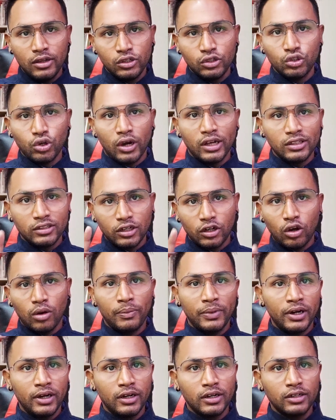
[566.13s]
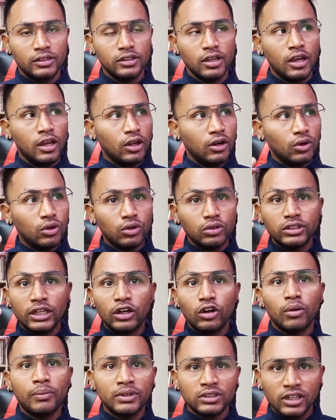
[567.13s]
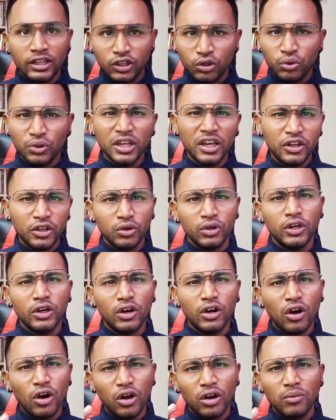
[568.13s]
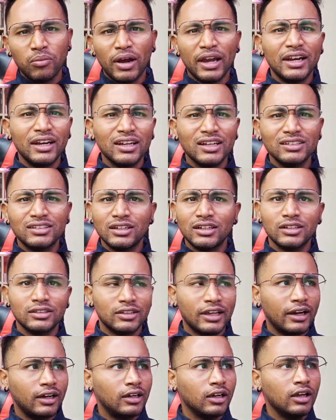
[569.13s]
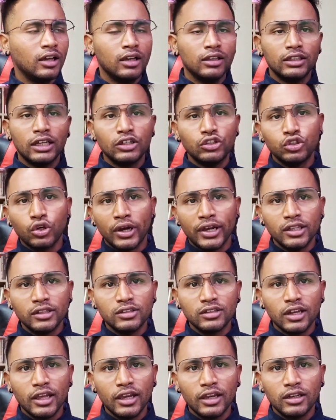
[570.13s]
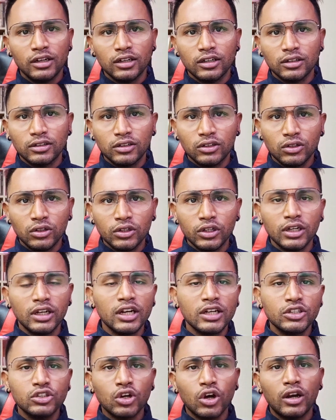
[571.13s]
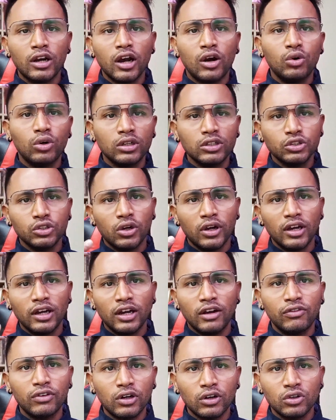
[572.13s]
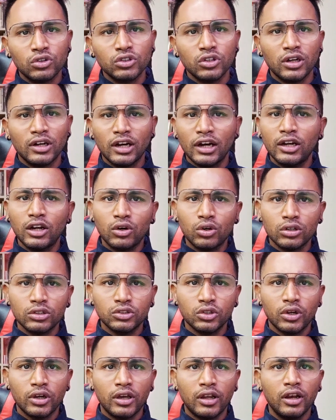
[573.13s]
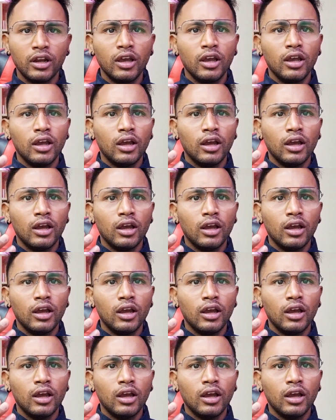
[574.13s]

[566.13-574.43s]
Joins, set operators, no, set operators like union, union, all, minus, intersect, then joins like inner join, outer join, left outer join, right outer join,